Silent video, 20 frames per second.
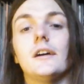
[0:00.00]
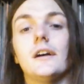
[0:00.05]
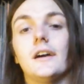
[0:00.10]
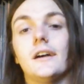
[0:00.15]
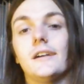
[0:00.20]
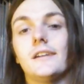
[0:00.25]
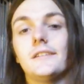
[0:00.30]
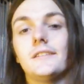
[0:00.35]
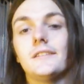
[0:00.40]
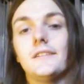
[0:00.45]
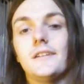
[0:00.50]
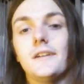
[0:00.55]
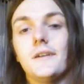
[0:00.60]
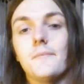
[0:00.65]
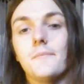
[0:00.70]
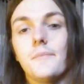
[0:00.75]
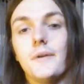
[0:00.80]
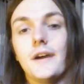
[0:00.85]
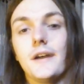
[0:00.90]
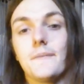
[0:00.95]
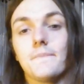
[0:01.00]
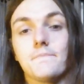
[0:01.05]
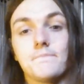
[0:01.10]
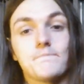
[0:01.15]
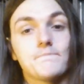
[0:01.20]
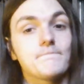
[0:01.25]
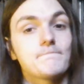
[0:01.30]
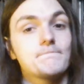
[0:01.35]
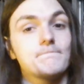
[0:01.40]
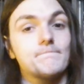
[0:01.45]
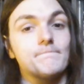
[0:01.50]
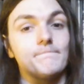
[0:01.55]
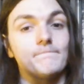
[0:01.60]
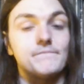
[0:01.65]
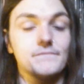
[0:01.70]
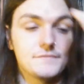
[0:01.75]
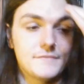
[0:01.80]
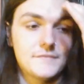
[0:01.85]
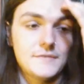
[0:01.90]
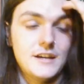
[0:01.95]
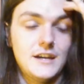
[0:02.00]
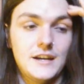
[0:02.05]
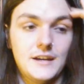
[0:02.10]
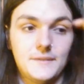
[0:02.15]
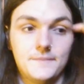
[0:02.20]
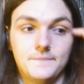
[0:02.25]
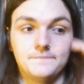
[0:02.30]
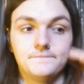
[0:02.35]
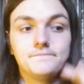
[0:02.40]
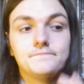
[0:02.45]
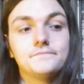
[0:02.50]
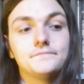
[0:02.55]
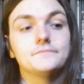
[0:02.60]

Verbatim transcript: Uh, but um,